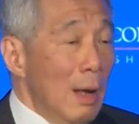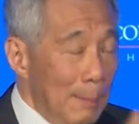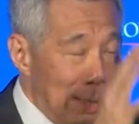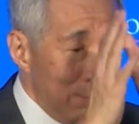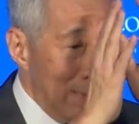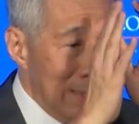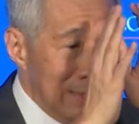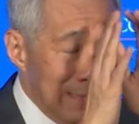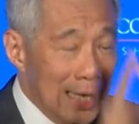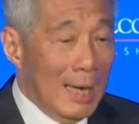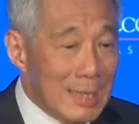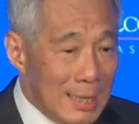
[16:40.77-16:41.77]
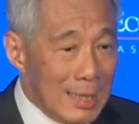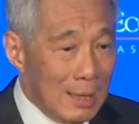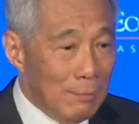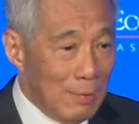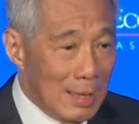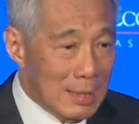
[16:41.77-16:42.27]
But when GIC
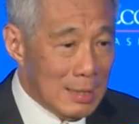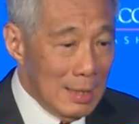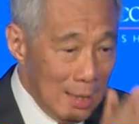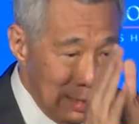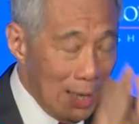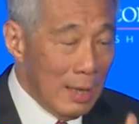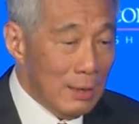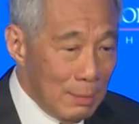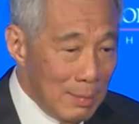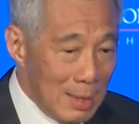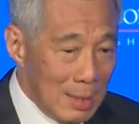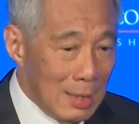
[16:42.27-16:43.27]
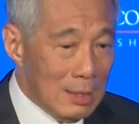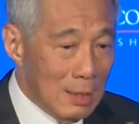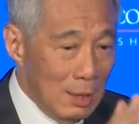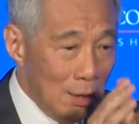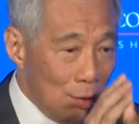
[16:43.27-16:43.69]
invests, their remit is